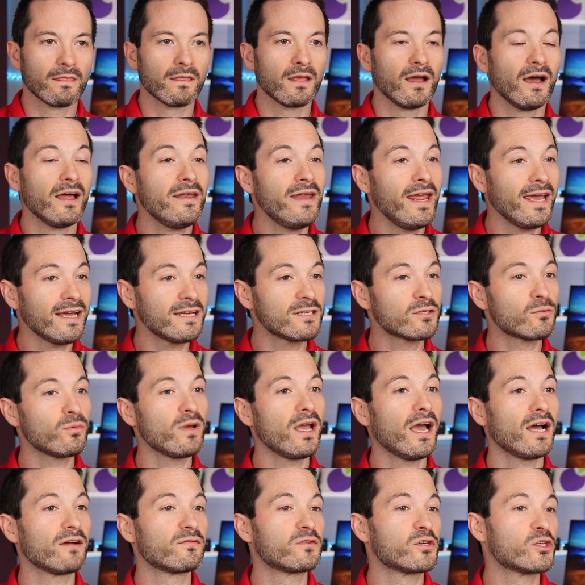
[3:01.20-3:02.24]
And next we
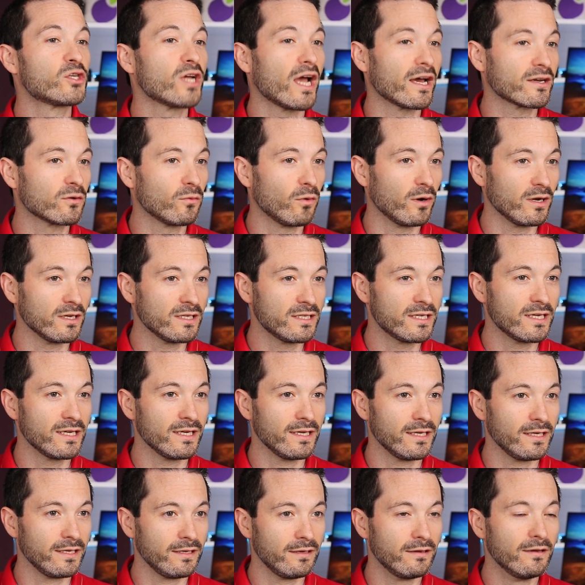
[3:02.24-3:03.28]
have shadow IT.
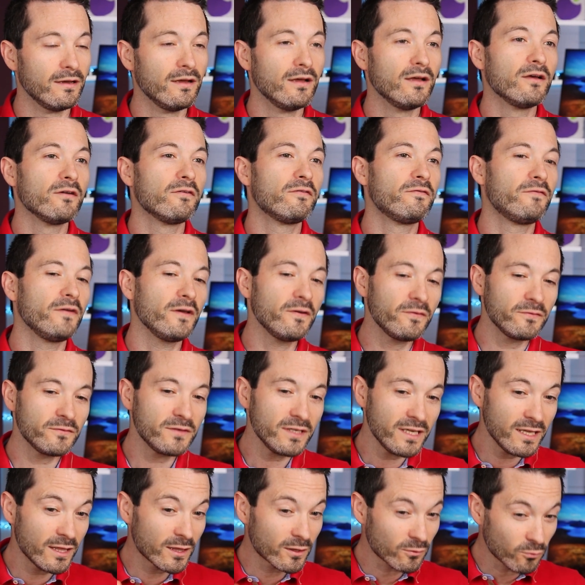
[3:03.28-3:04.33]

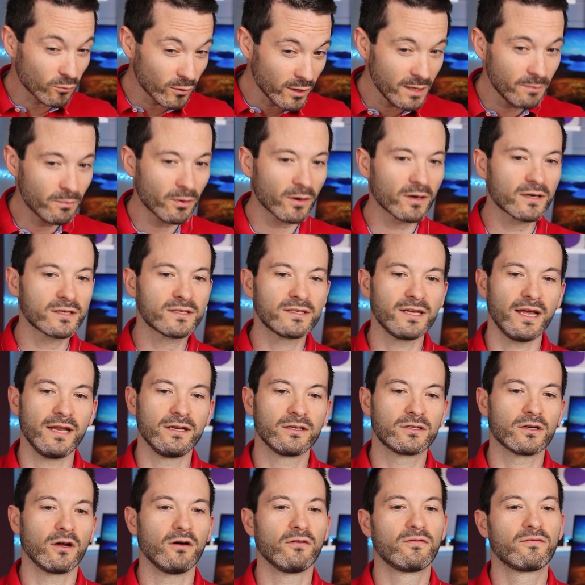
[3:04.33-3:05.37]

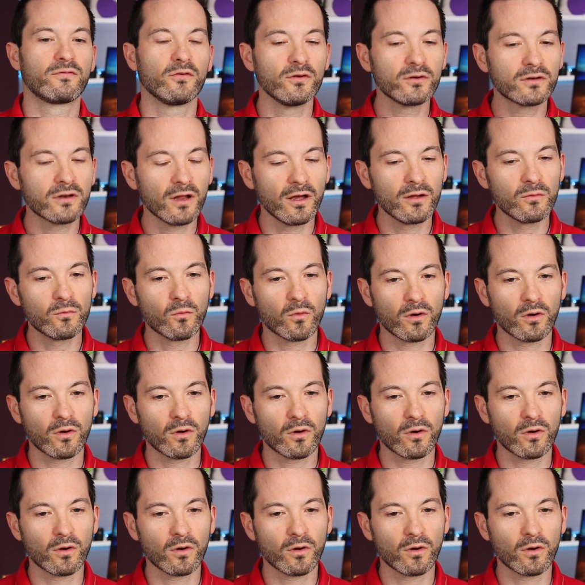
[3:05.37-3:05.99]
53% of frontline